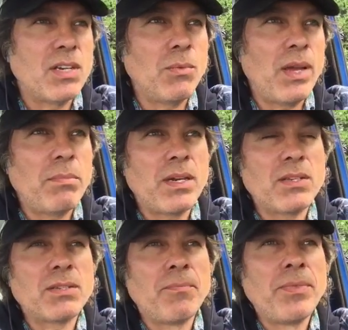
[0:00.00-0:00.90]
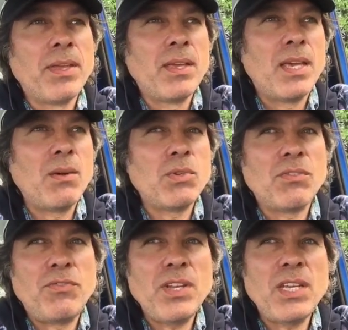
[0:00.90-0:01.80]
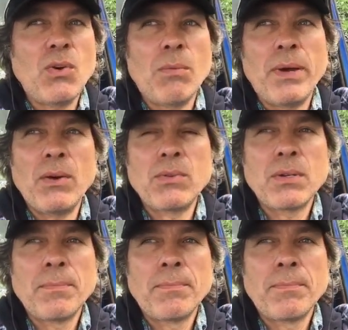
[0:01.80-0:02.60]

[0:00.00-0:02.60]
in a way, because it was a video about,